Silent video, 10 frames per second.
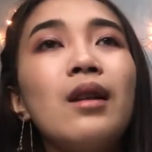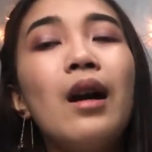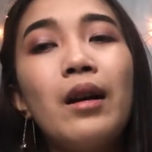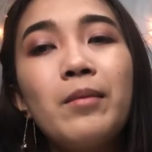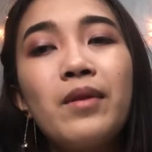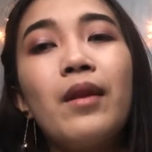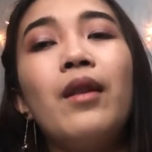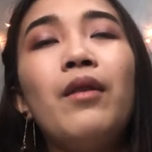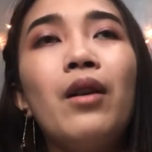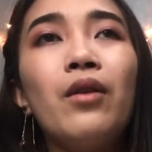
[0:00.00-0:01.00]
times that
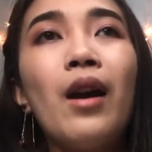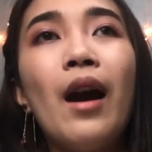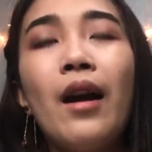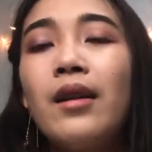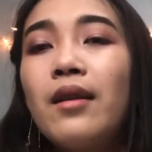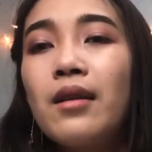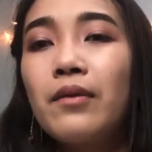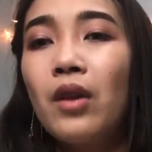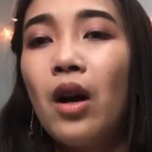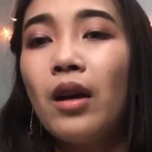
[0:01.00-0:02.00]
I've ever had in this
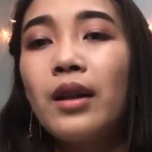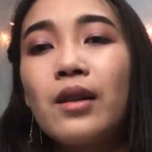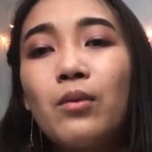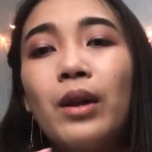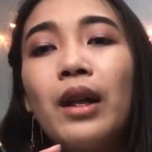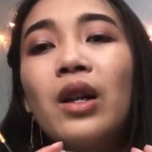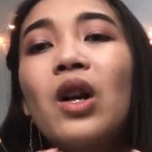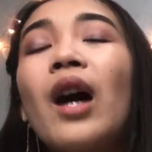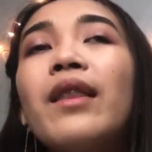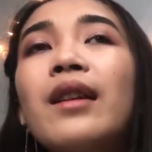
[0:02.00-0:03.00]
vlog is when I
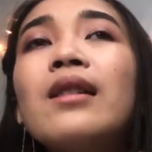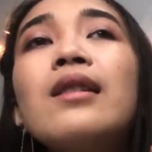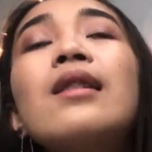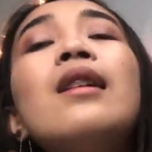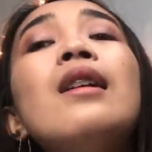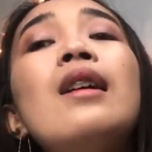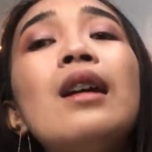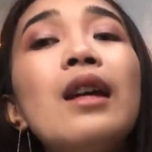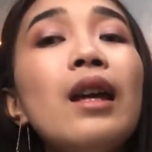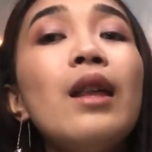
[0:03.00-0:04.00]
got this
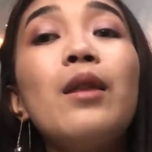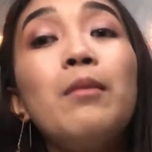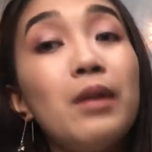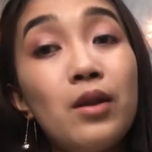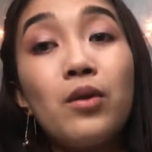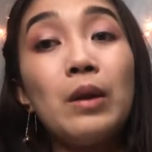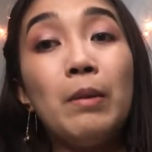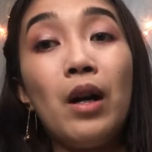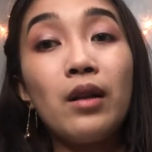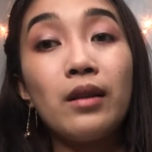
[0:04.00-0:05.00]
in the mystery
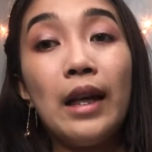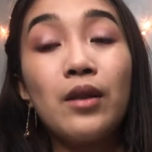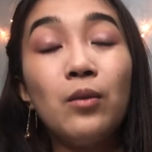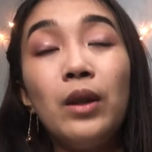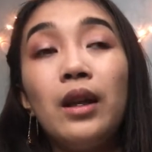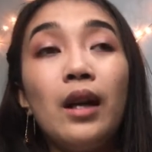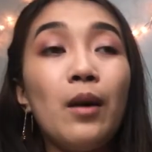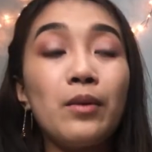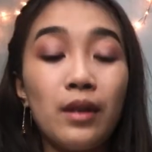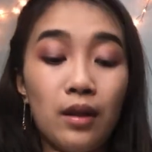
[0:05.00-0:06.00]
box last week.
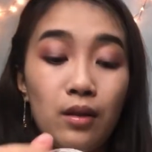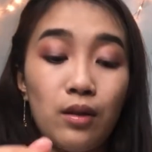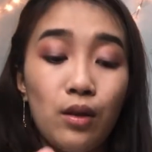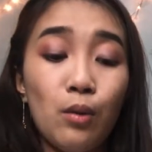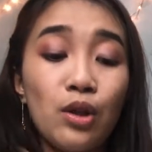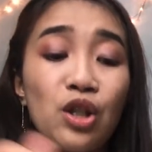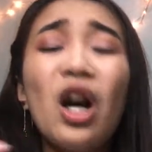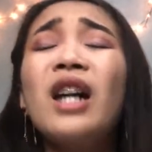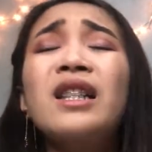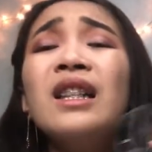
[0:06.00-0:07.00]
I was like so
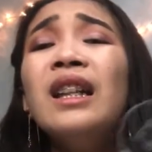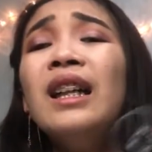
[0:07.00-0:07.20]
shocked.